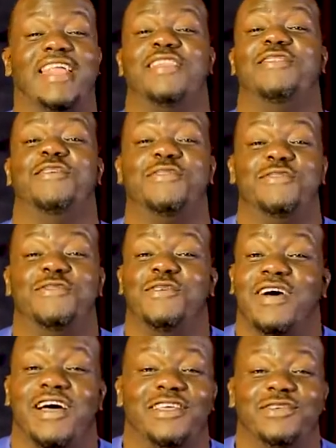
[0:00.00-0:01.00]
I don't know
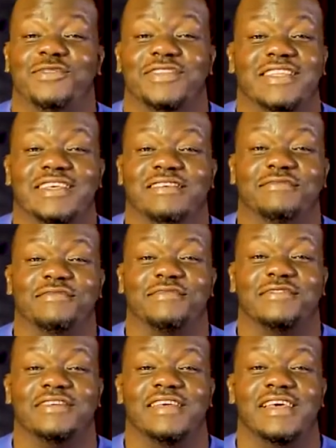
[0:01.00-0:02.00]
how you live.
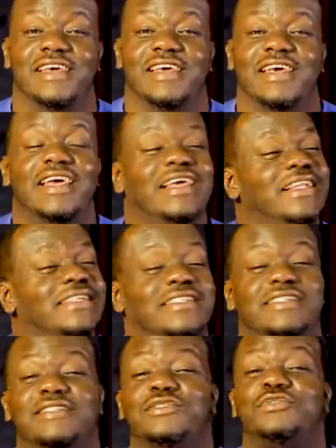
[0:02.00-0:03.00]

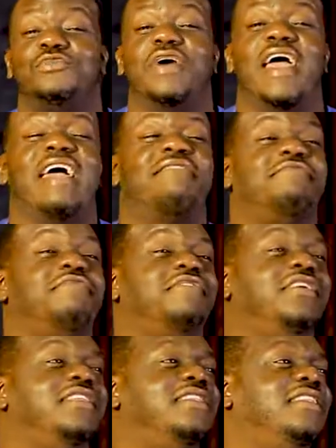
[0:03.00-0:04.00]
Listen, do
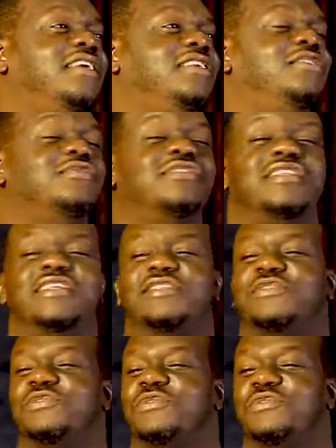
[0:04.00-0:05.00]
everything you
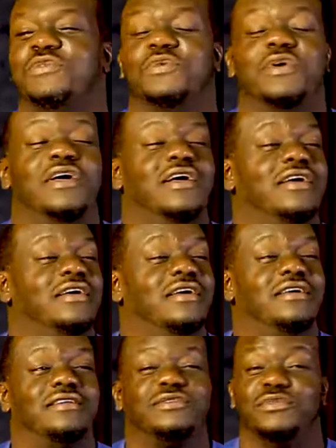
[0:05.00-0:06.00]
need to do
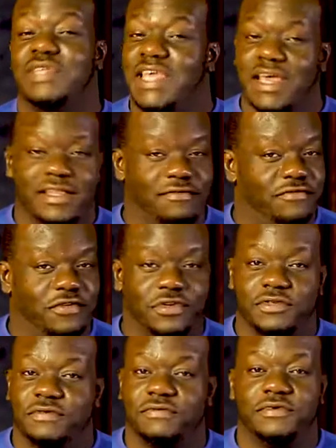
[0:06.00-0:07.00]
to hear the
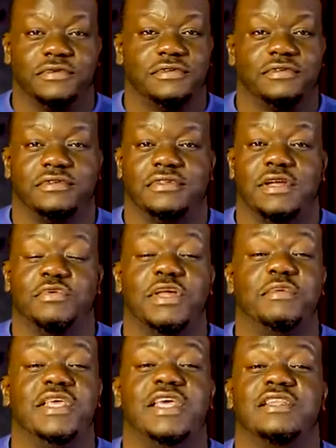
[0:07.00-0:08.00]
voice of God. Now, when
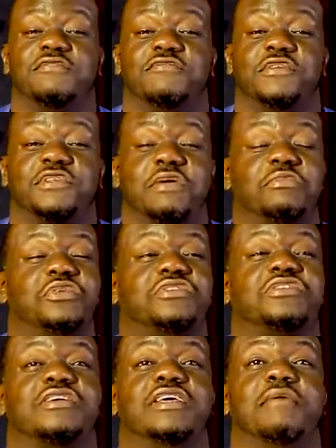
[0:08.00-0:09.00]
I hear the voice, I'm
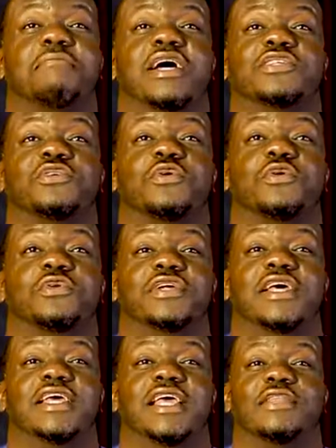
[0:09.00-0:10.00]
just looking, my son,
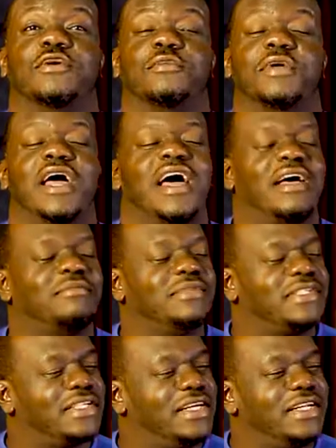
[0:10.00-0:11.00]
get up. I'm
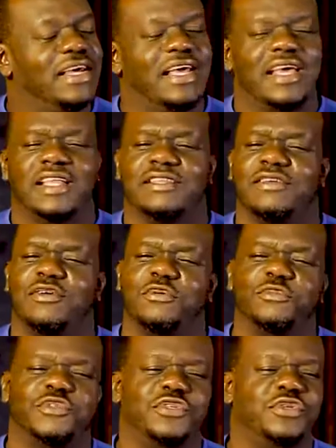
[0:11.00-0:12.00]
saying it
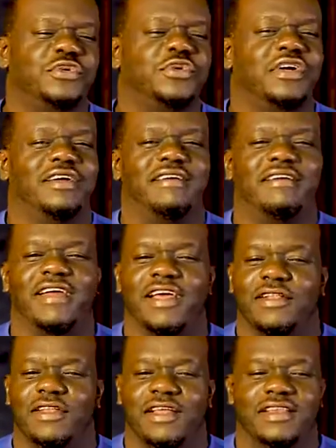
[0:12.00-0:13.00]
comes to you
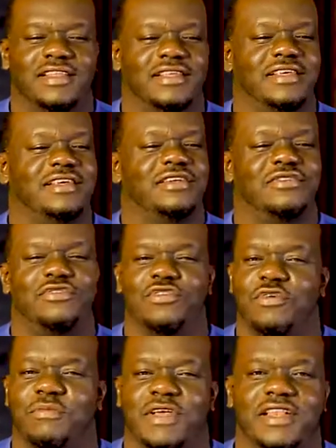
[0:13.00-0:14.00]
regularly,
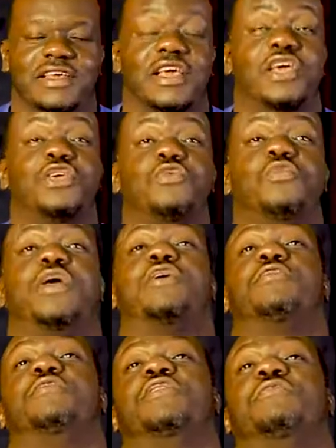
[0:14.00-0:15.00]
normally. You wake
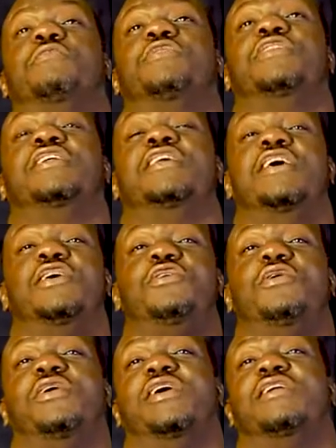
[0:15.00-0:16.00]
up in the morning,
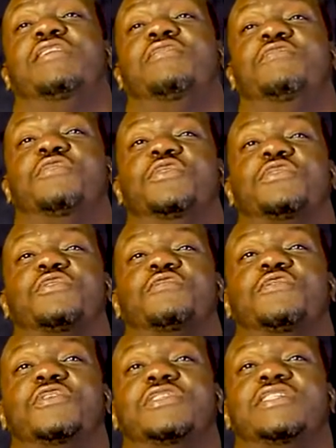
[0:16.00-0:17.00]
you're hearing the voice
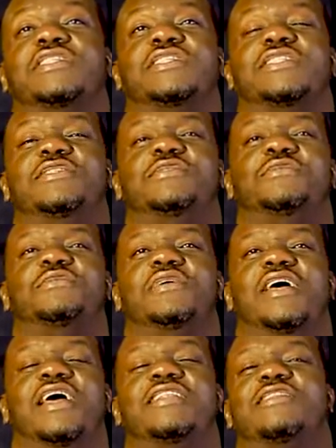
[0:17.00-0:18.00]
of God teaching you.
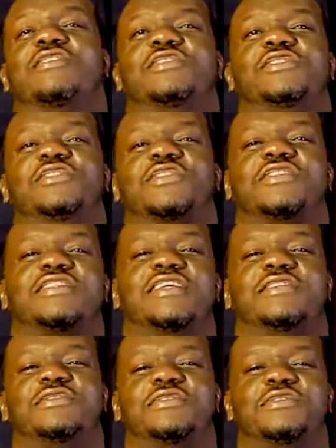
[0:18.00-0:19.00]
And the Lord's just
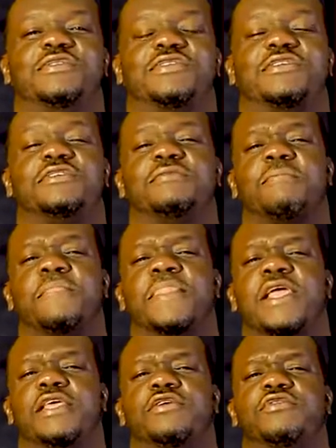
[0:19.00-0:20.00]
saying to you, son,
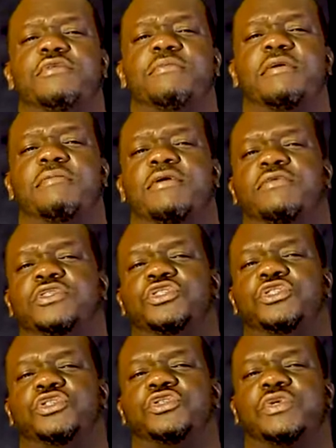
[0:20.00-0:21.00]
you remember what
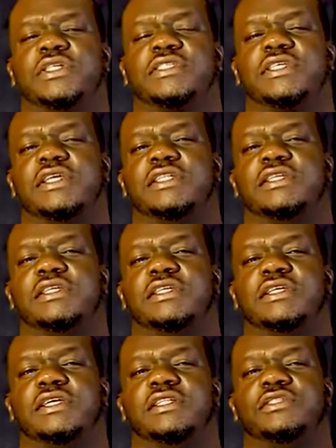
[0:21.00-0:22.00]
Joshua said
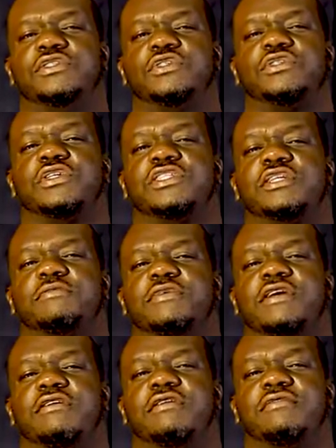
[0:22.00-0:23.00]
in Joshua
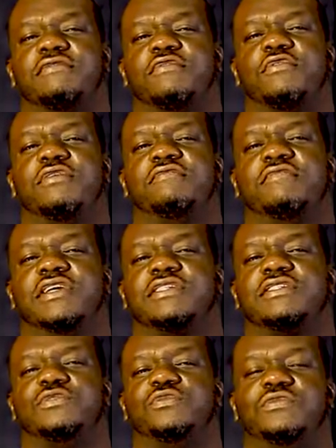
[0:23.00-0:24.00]
chapter 4 and verse
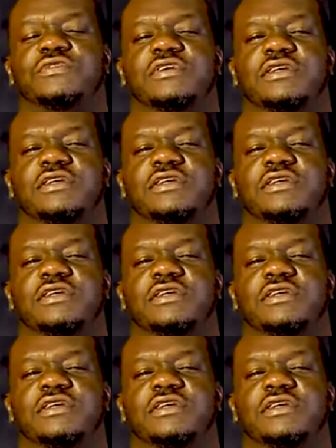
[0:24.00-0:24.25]
2.